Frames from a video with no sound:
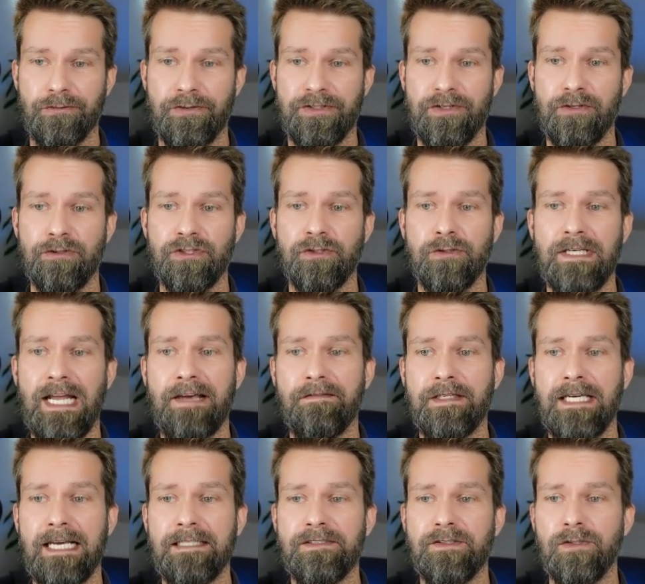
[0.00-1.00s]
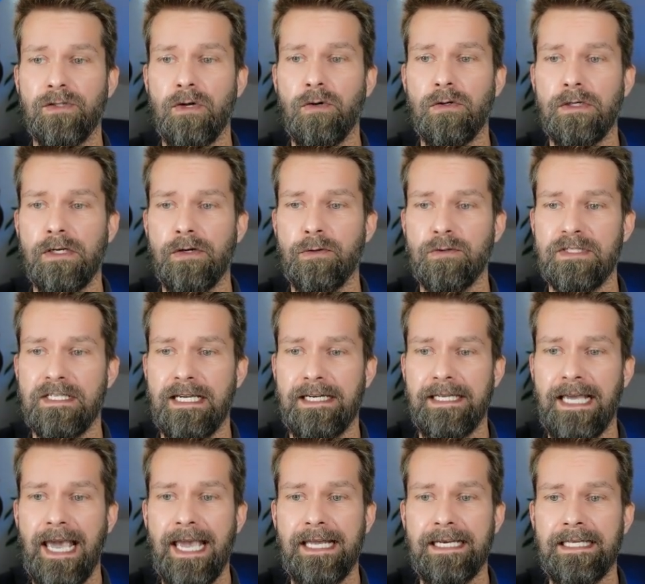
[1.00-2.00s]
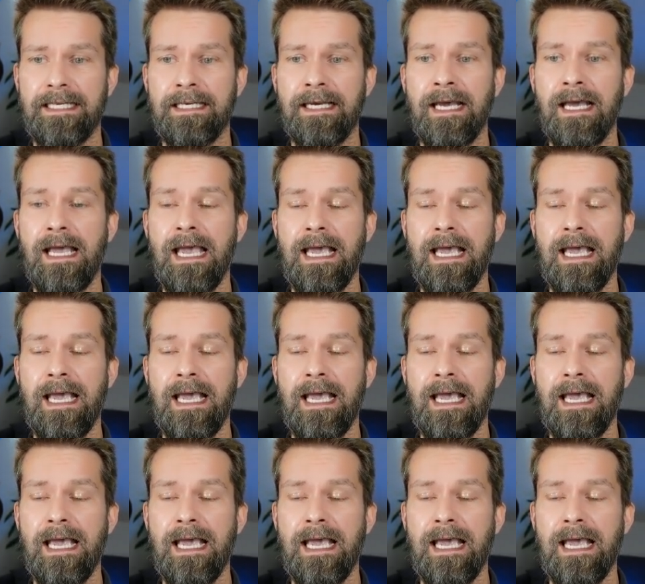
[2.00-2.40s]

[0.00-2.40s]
So it should navigate to localhost 8080.